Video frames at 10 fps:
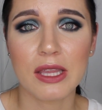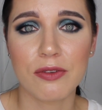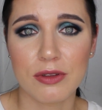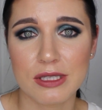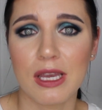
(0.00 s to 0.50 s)

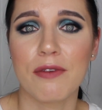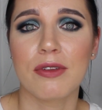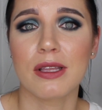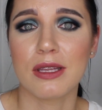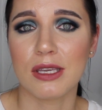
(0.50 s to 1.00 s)
It will
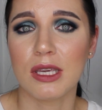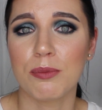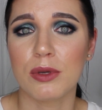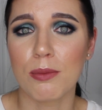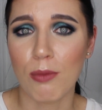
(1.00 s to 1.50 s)
definitely
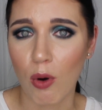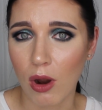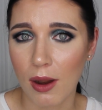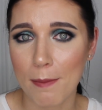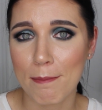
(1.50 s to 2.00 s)
keep you
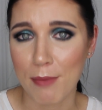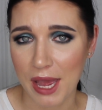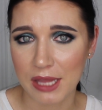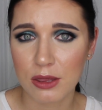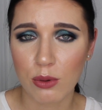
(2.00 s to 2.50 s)
more
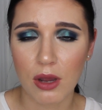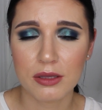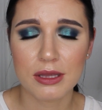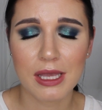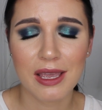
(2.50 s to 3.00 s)
matte
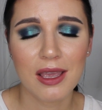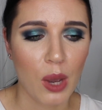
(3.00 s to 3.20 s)
throughout the day.